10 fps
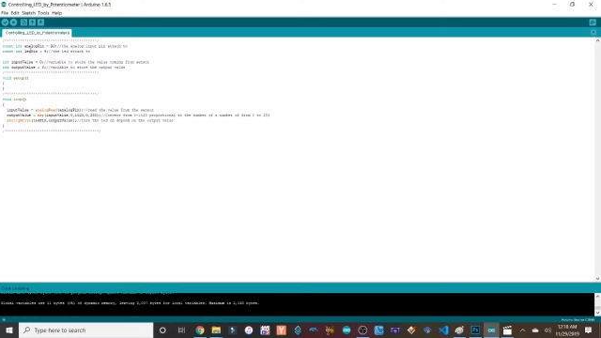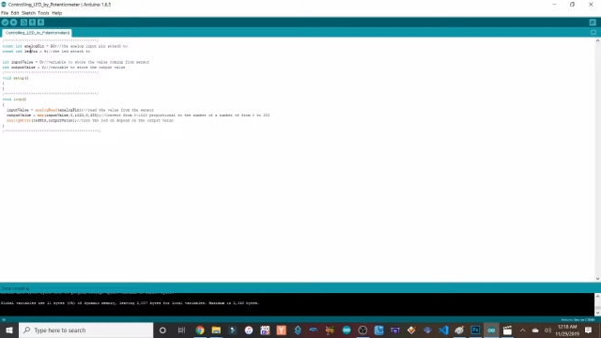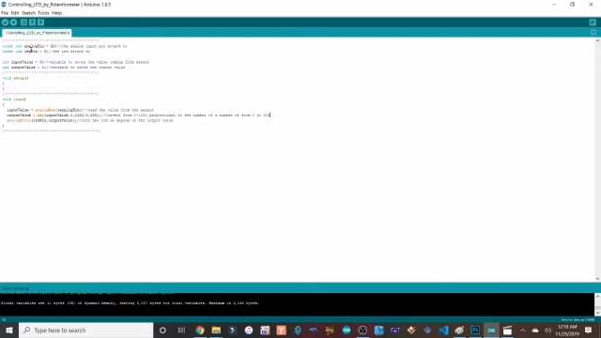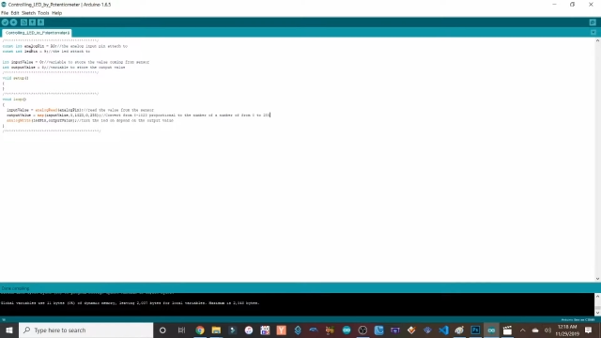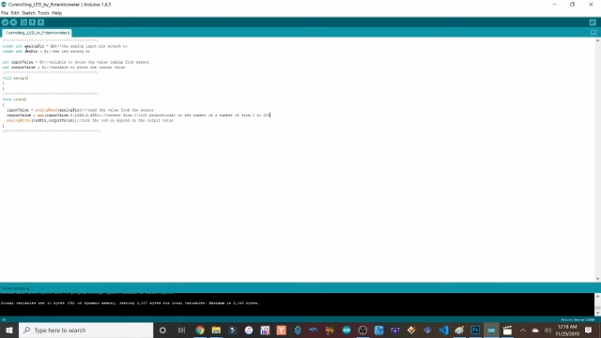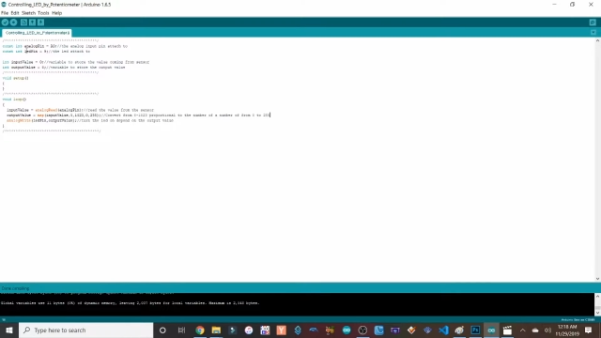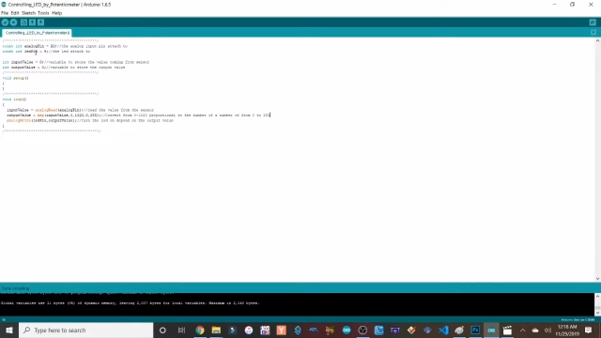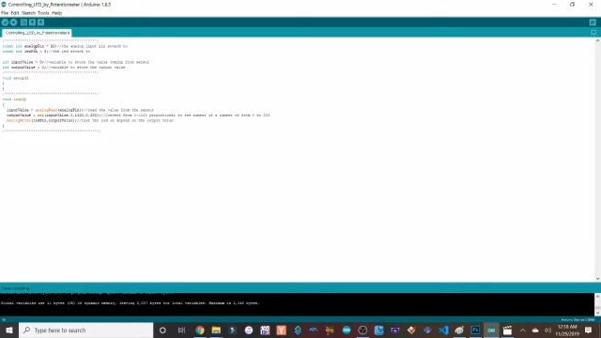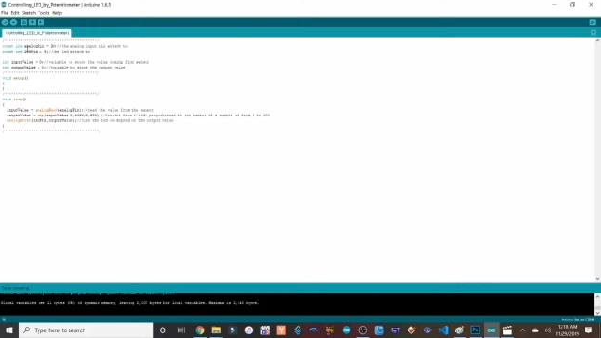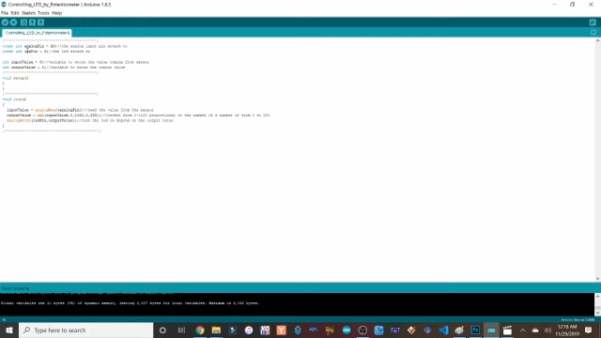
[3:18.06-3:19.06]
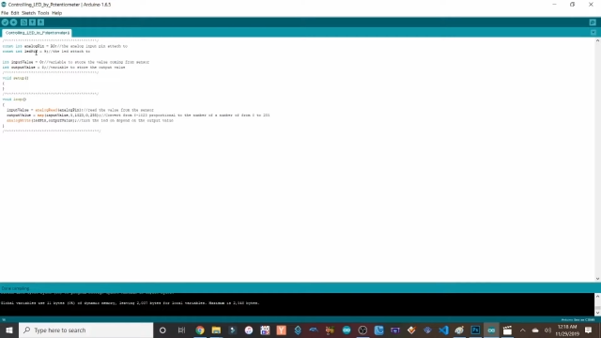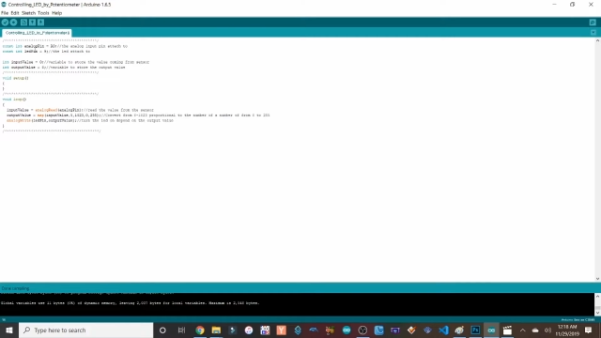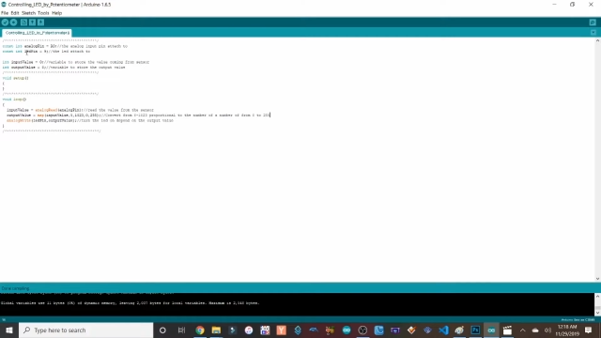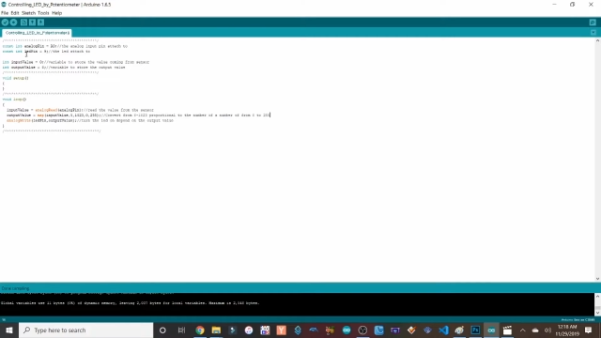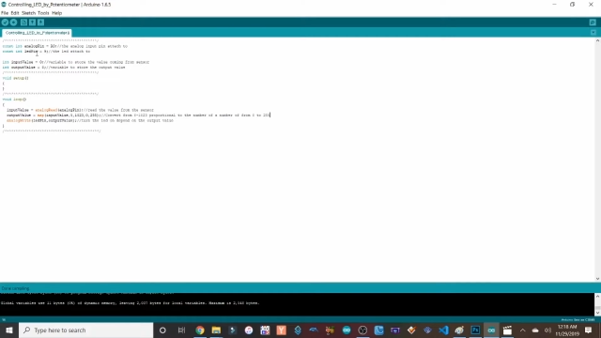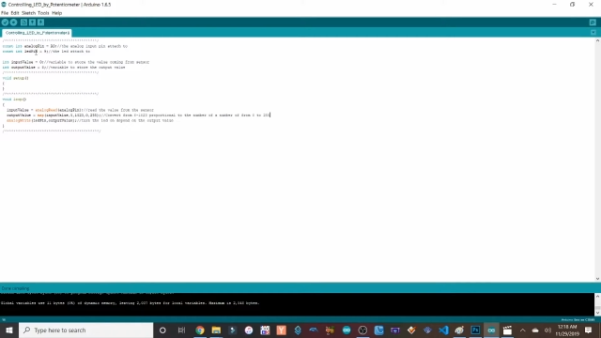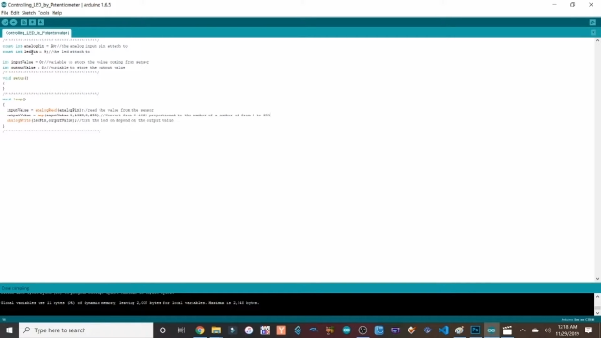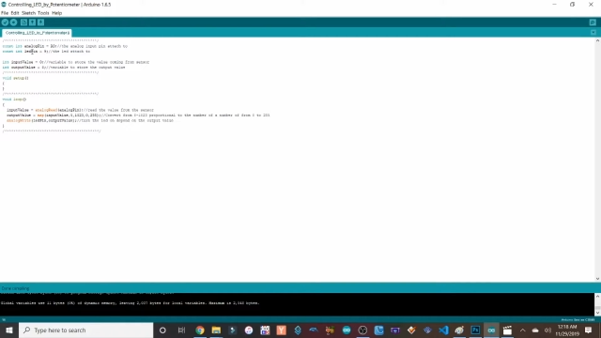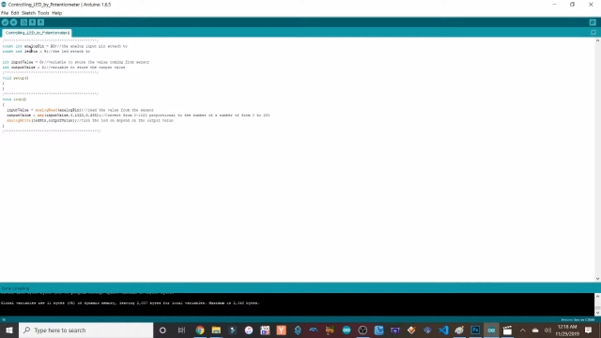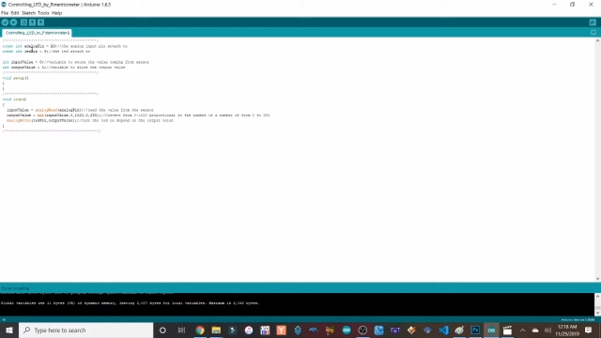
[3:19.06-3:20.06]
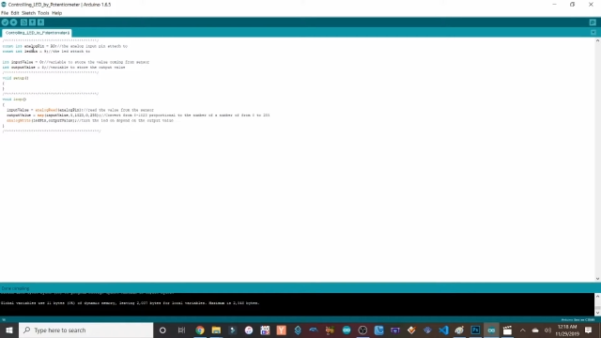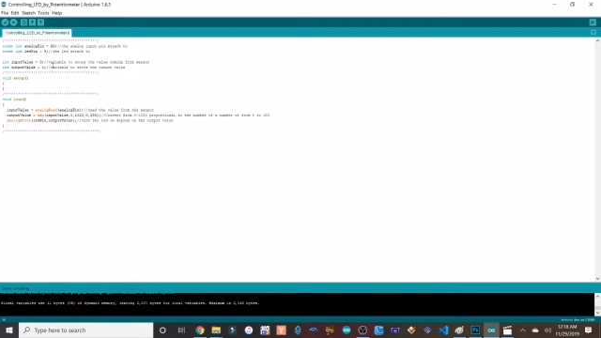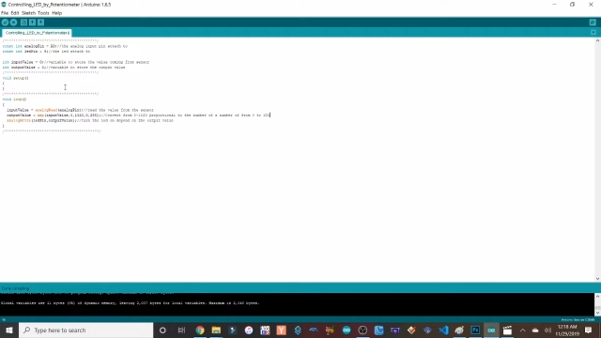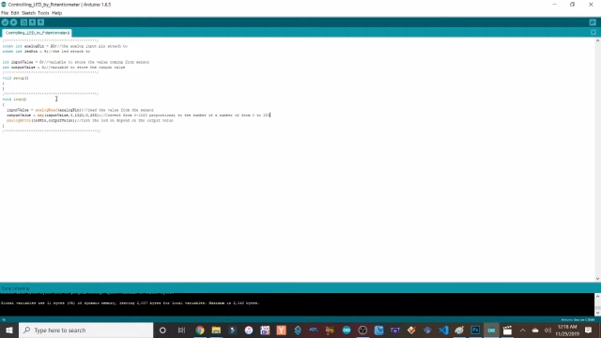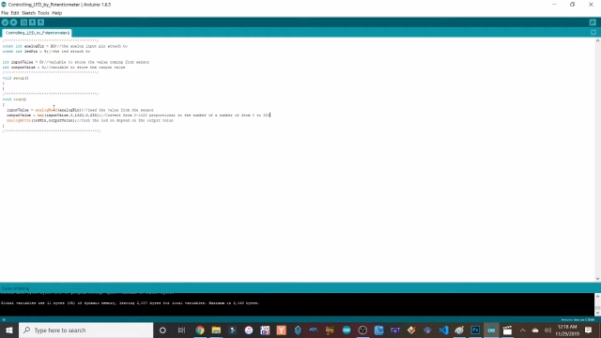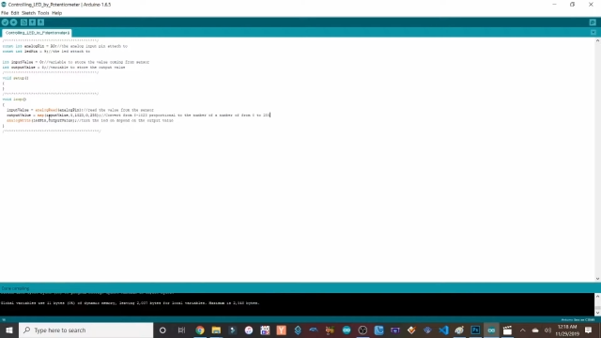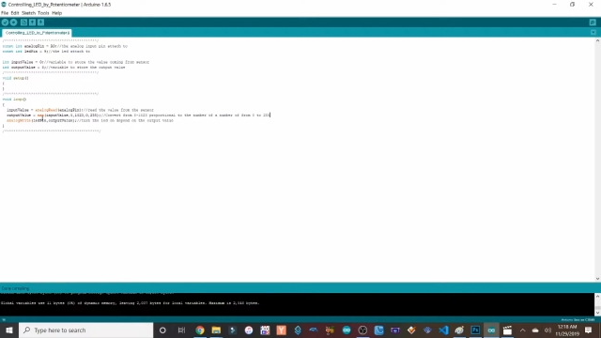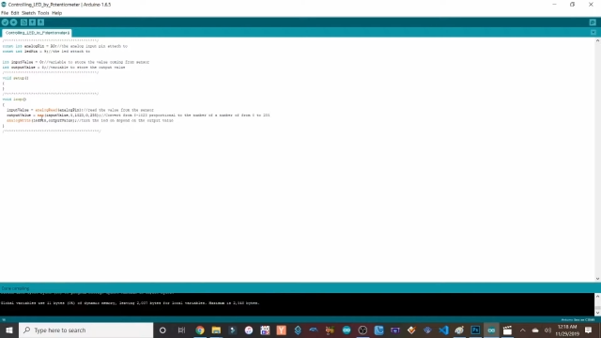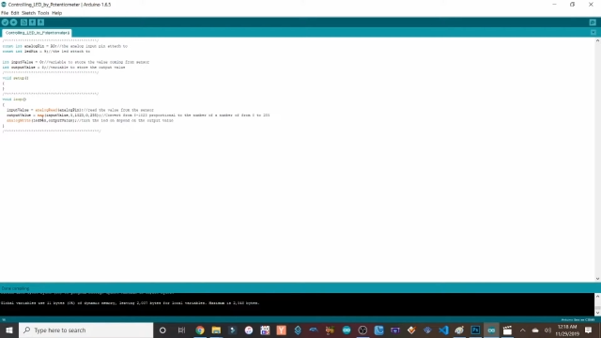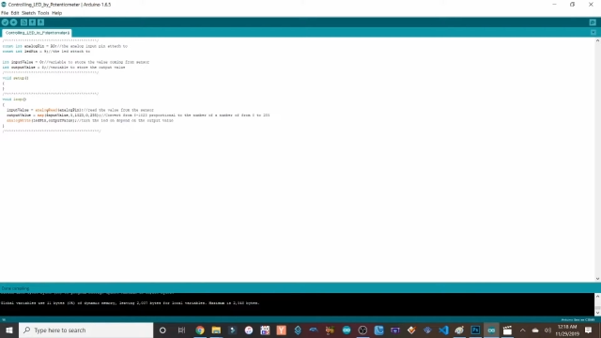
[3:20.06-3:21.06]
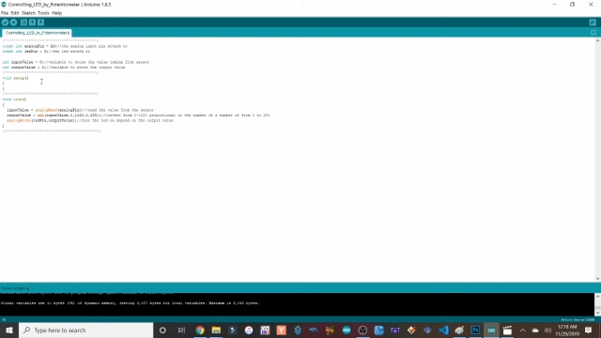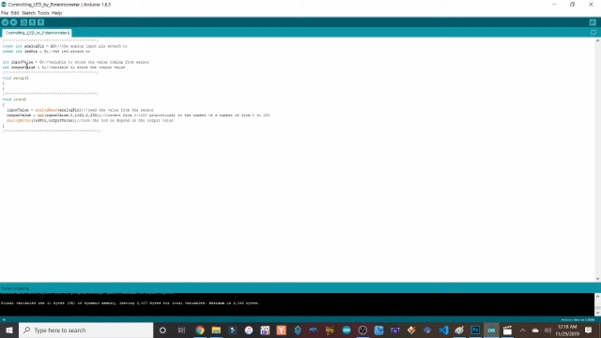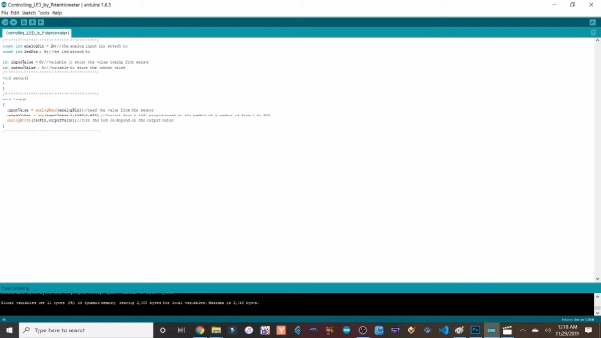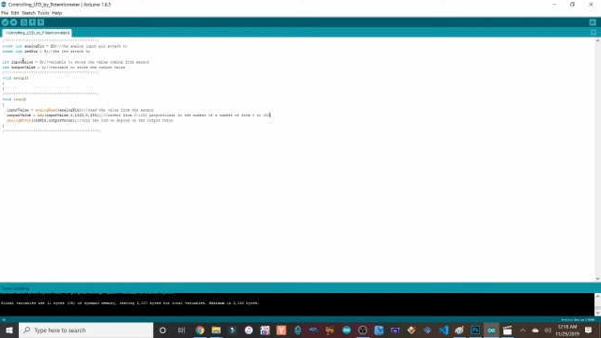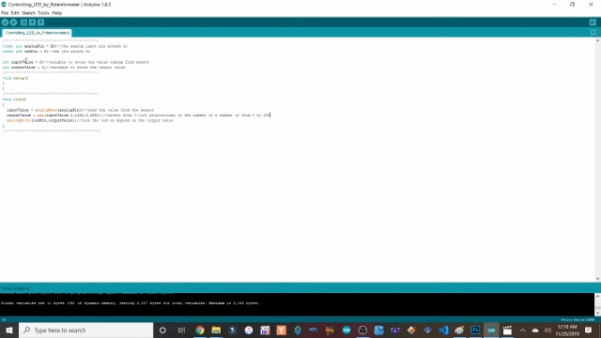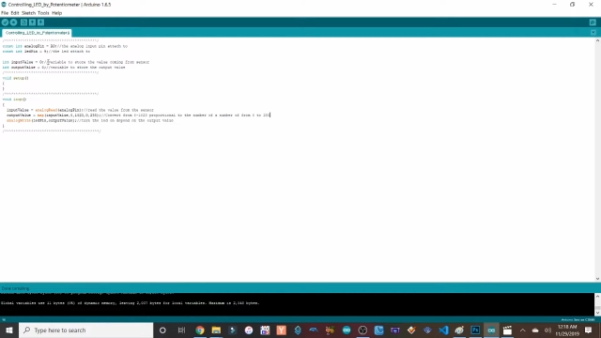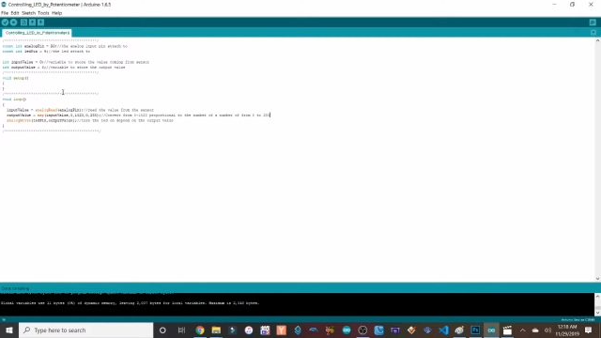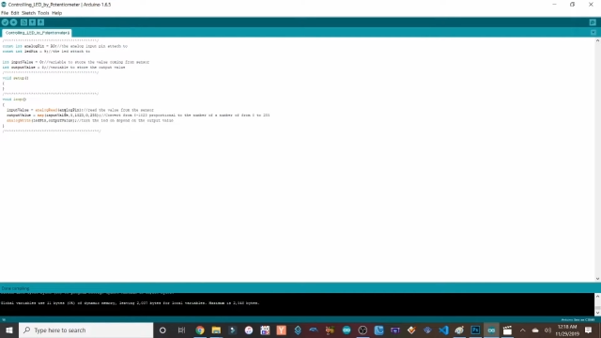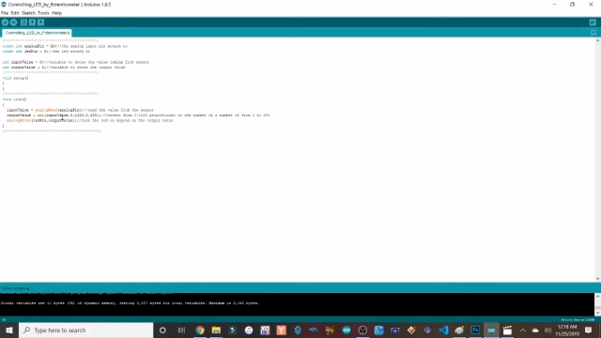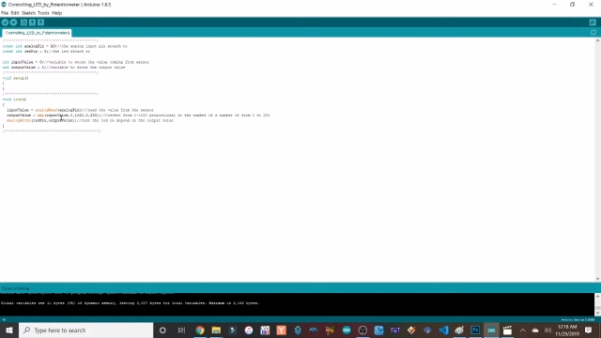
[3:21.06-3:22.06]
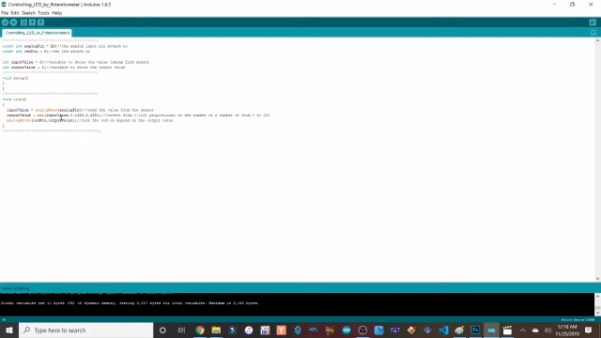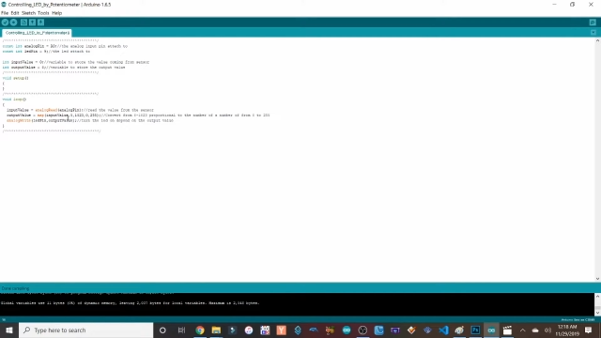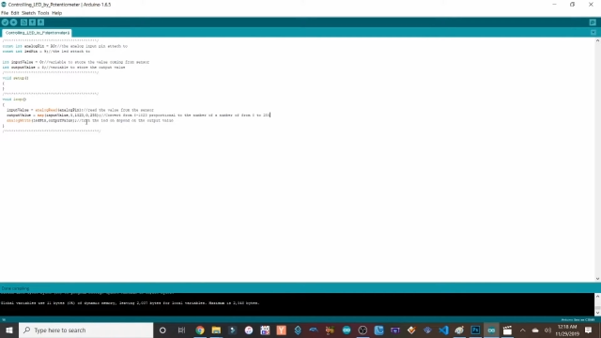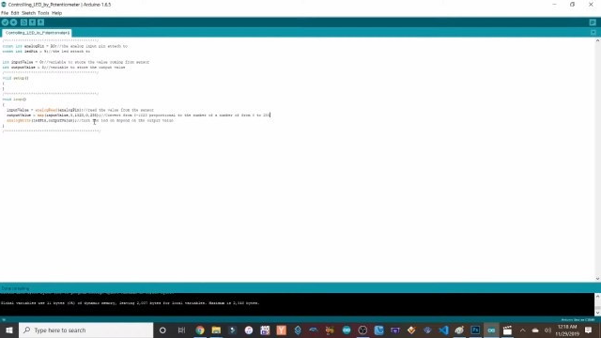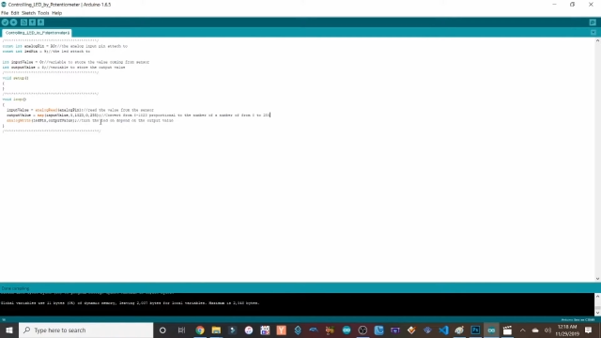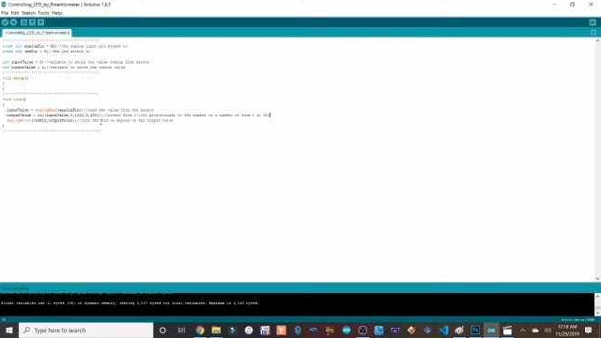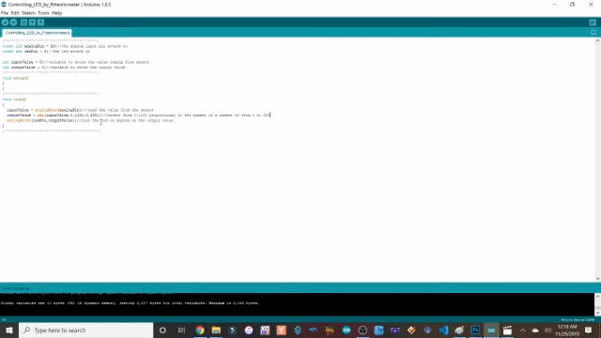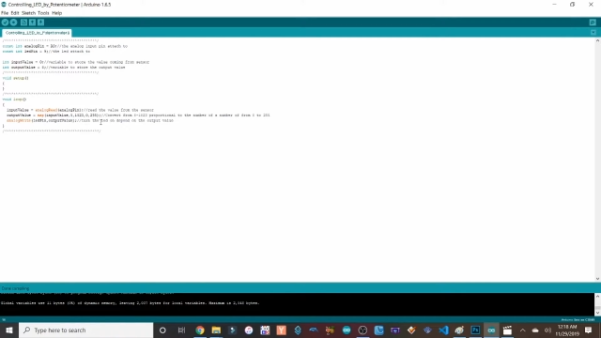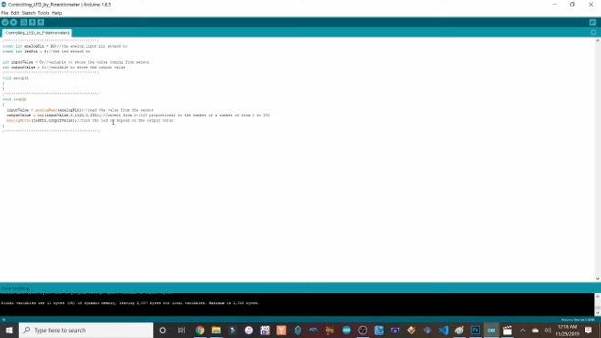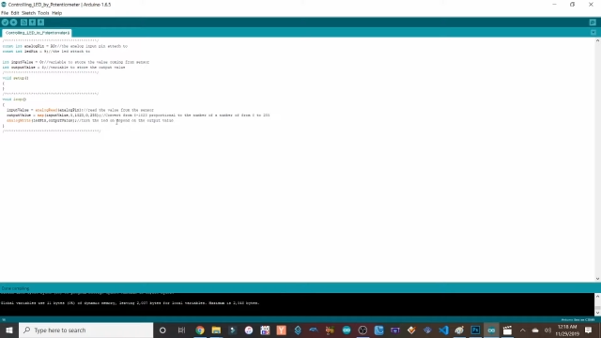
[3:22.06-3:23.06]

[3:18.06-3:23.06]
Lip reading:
Nobody's mouth can be seen.